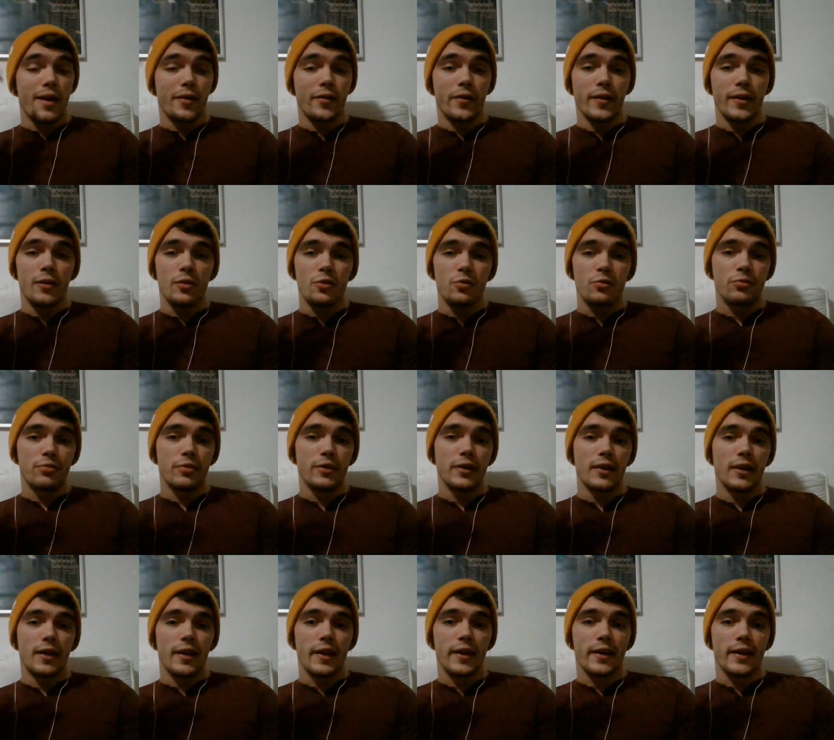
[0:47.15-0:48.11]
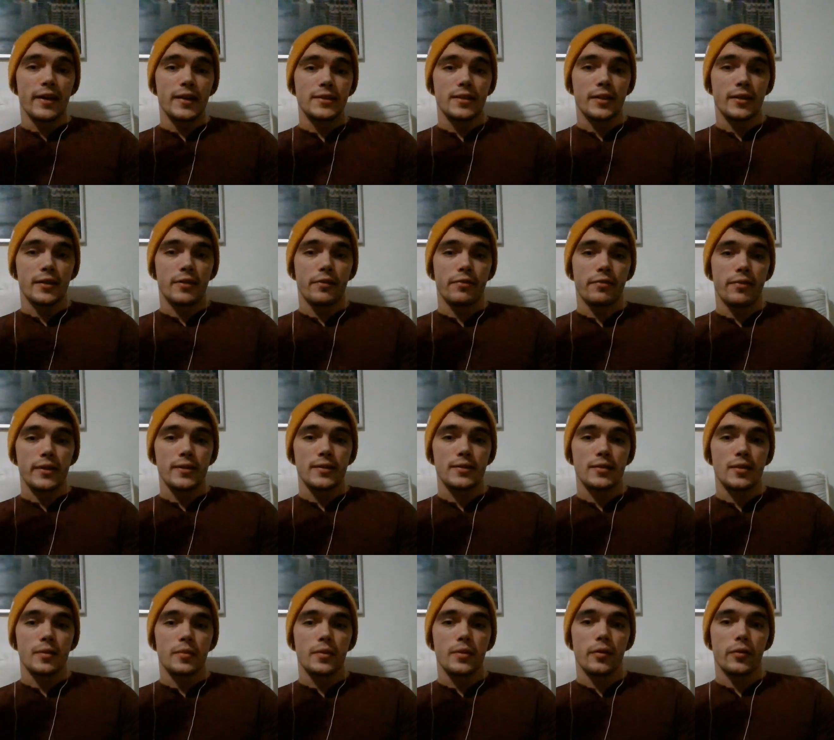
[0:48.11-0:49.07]
I really do feel like I
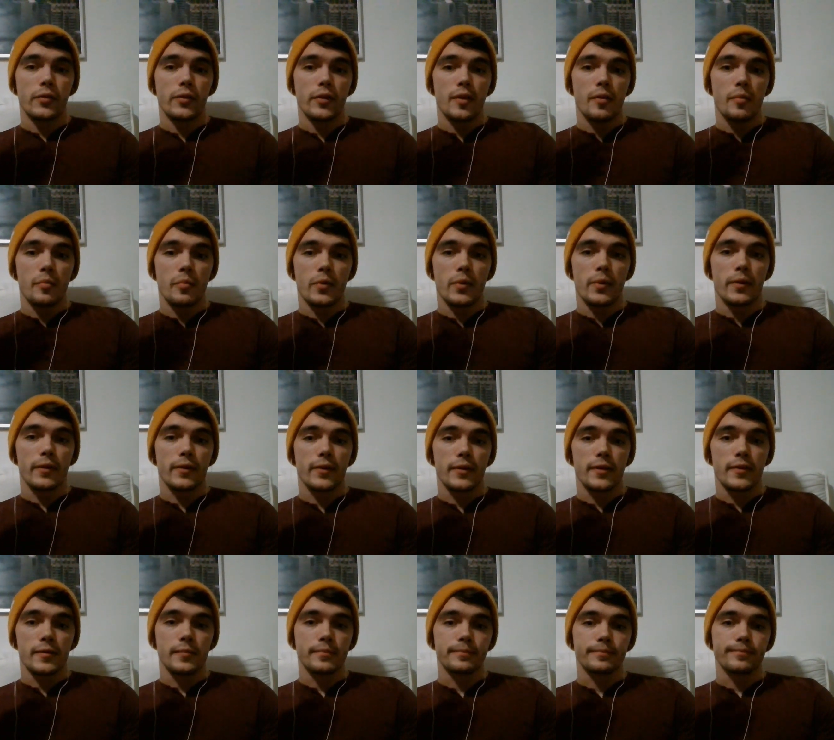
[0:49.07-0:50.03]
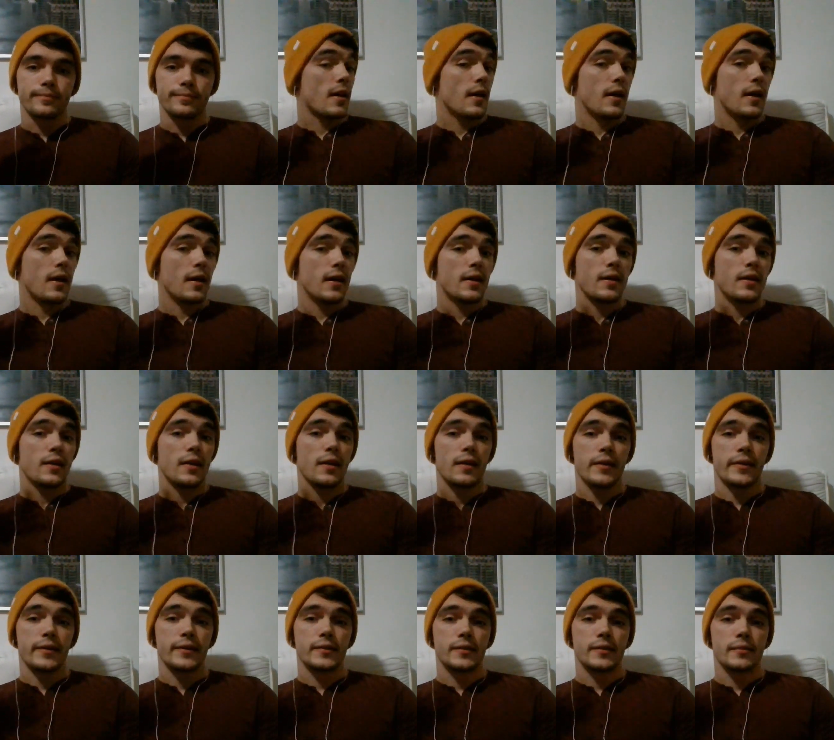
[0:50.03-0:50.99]
sacrificed something really important, and
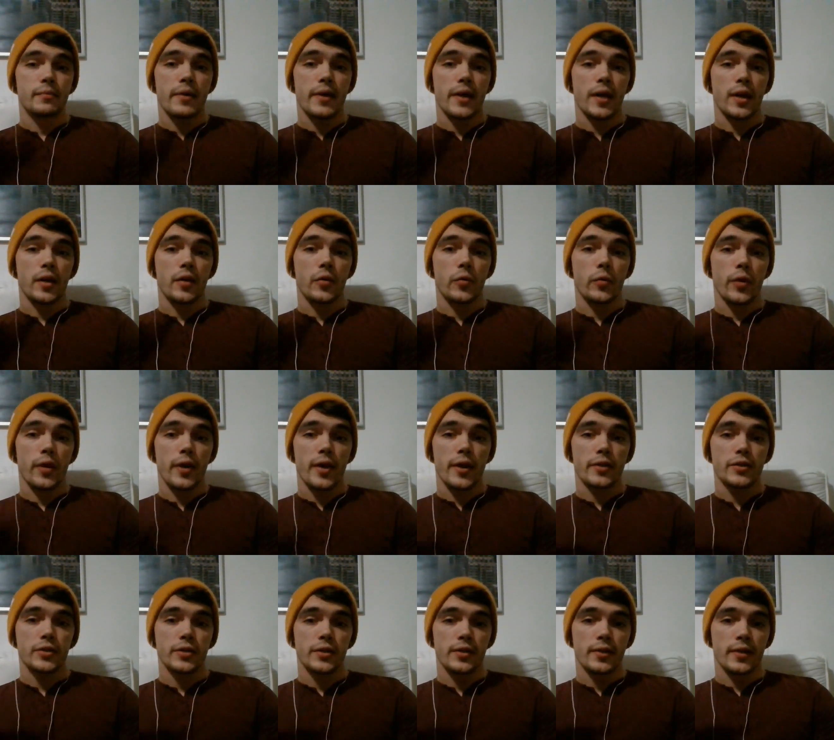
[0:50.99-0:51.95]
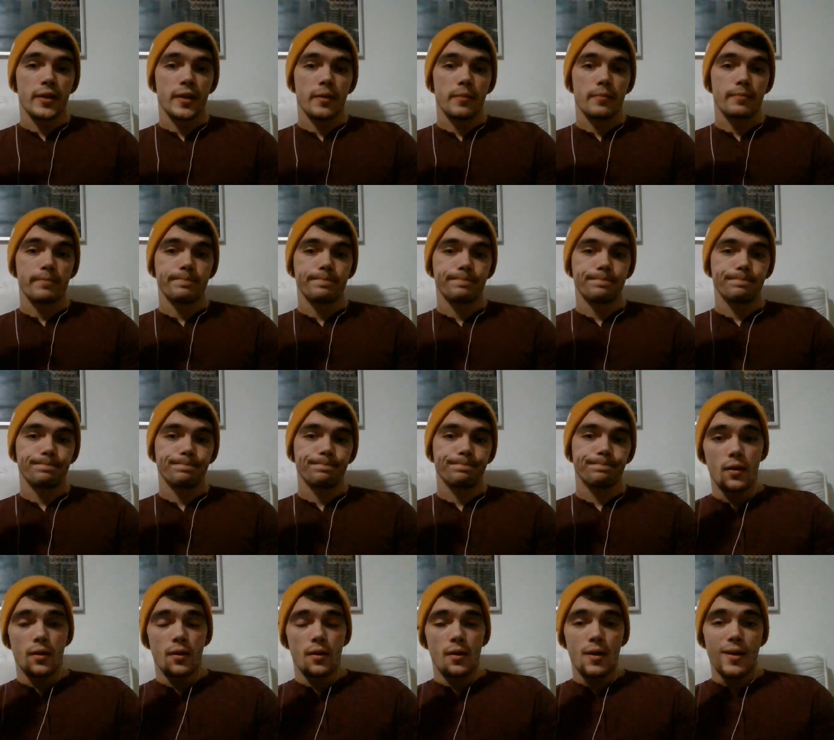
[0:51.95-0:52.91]
that is my reaction time.
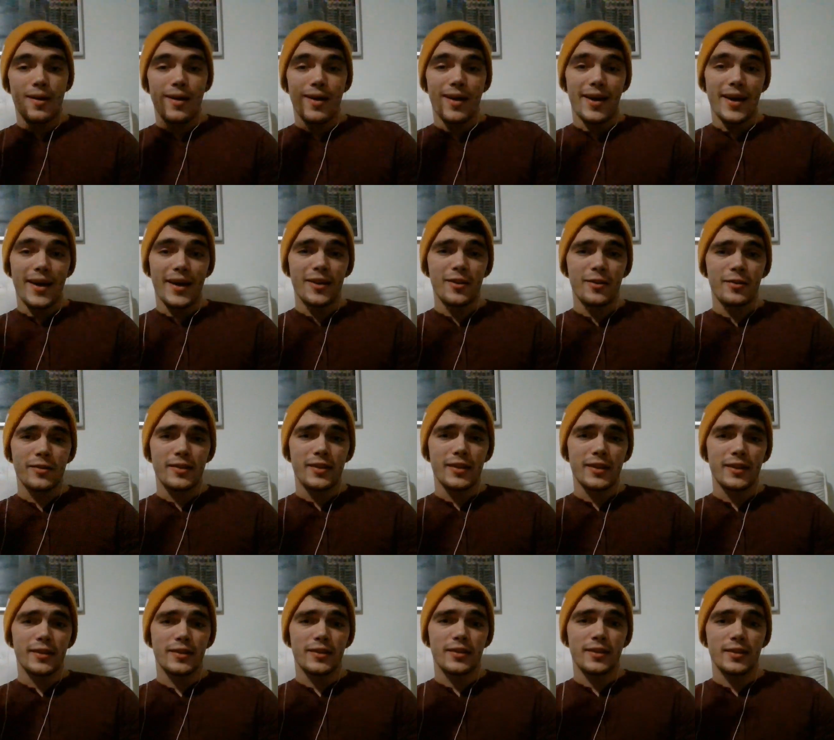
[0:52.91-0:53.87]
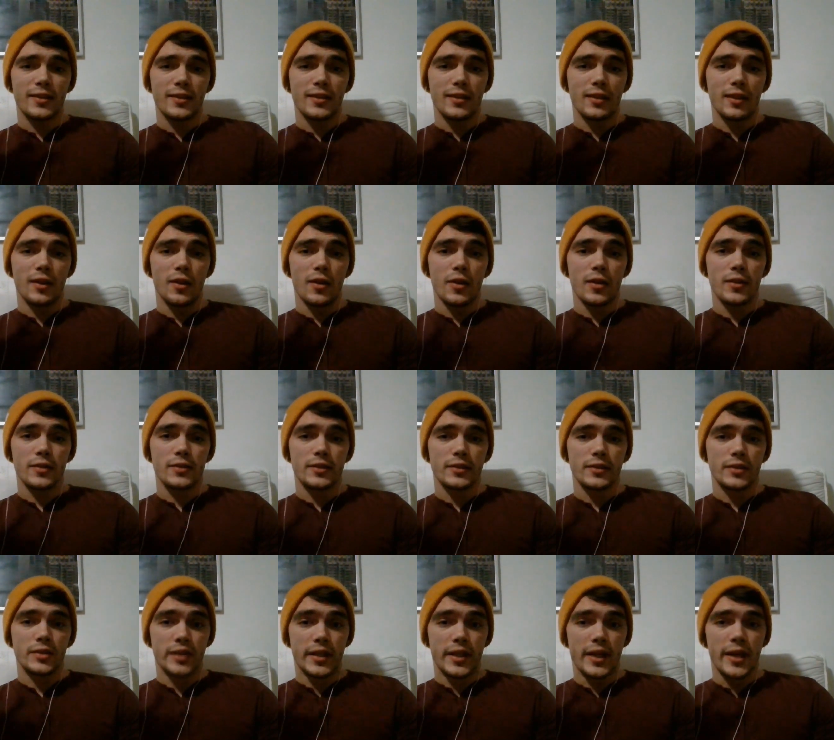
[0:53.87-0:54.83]
I don't think the loss
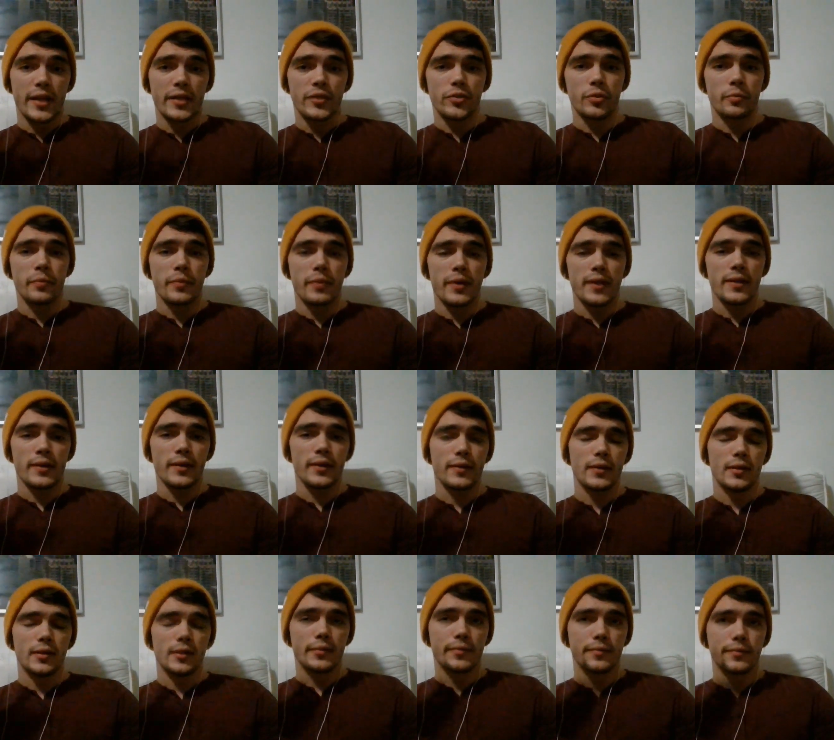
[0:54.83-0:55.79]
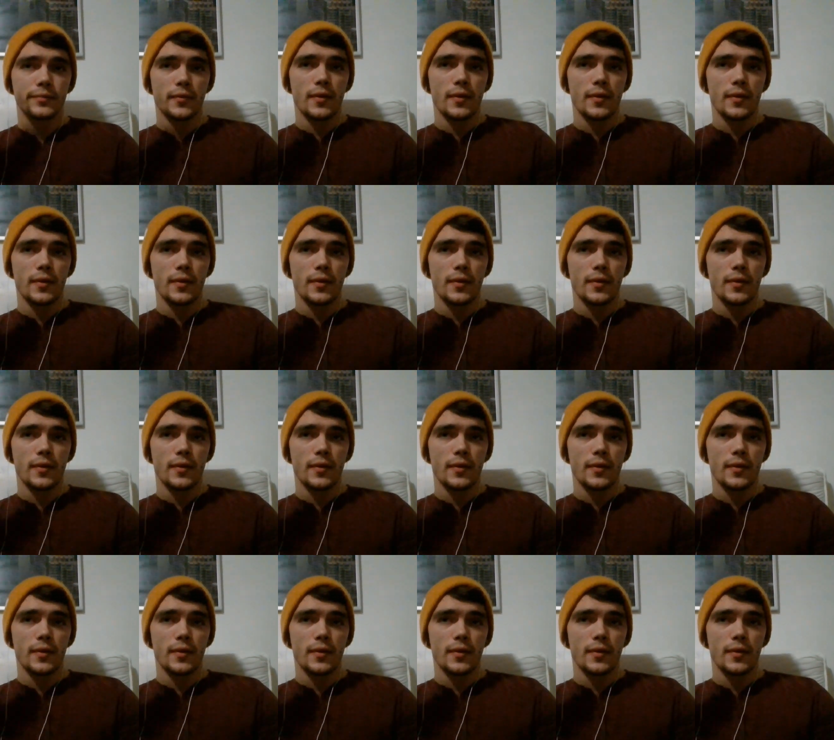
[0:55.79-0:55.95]
is that dramatic,